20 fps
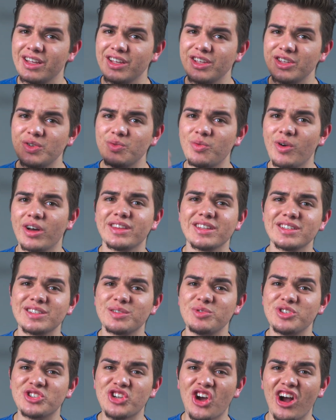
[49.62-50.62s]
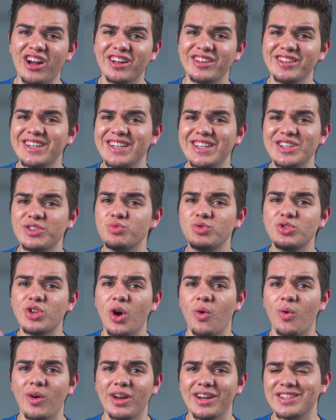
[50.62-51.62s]
You want this to be chocolatey, you
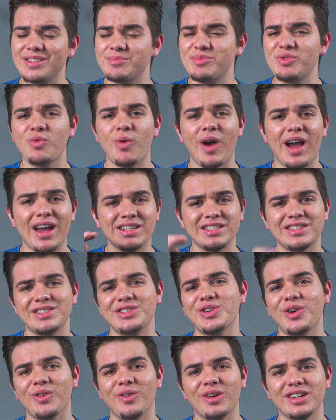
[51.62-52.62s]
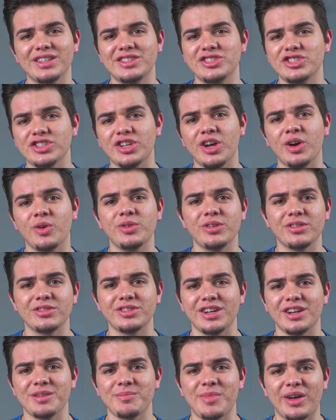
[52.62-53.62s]
don't want it to be waxy, you don't want it to just coat your
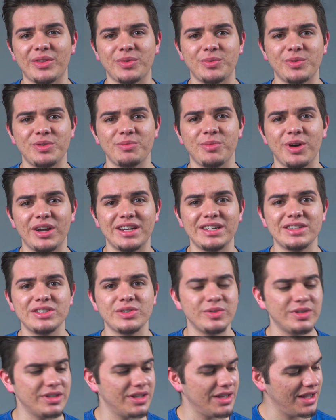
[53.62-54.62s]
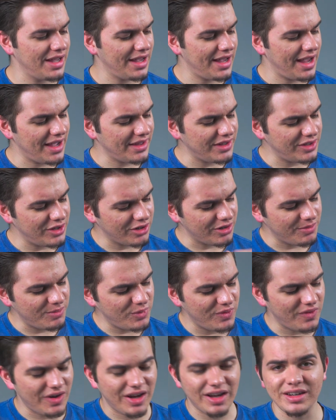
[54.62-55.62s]
entire mouth when you bite into it. And then you're gonna
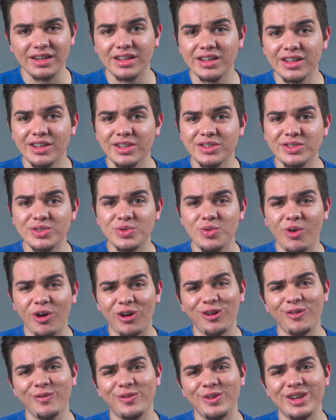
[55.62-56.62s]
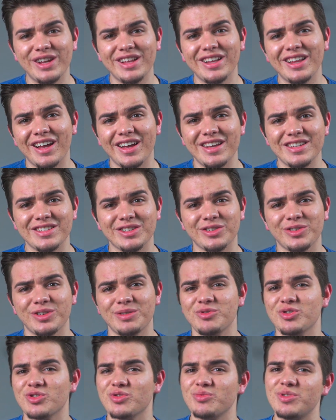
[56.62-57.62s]
move on to our vanilla ice
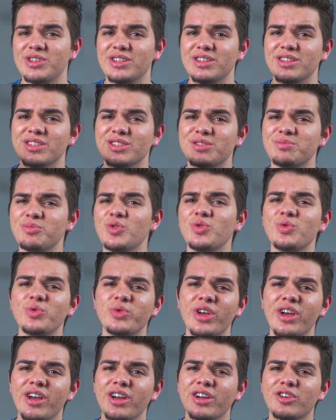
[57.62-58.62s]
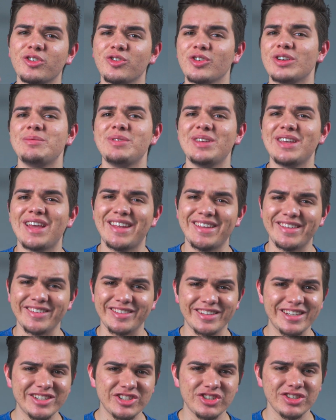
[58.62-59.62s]
cream. It should be smooth, creamy, and
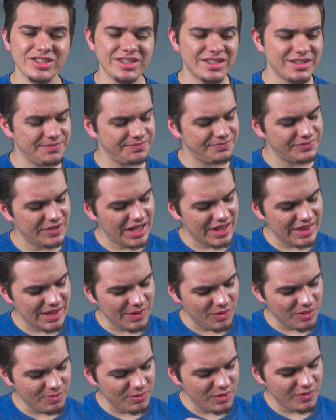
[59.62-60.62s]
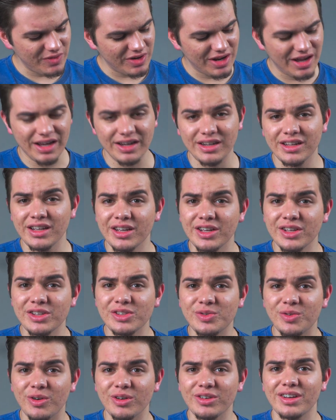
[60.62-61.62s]
delicious. And then we're moving on
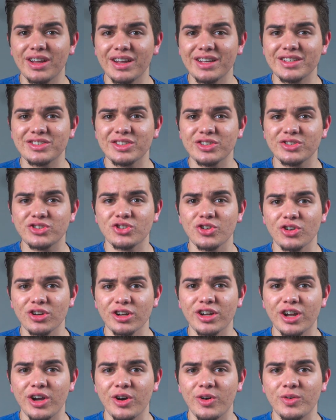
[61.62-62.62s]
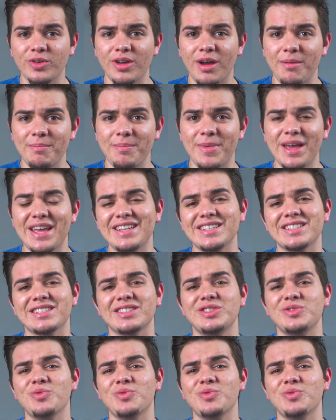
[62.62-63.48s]
to our nice sugar cone base.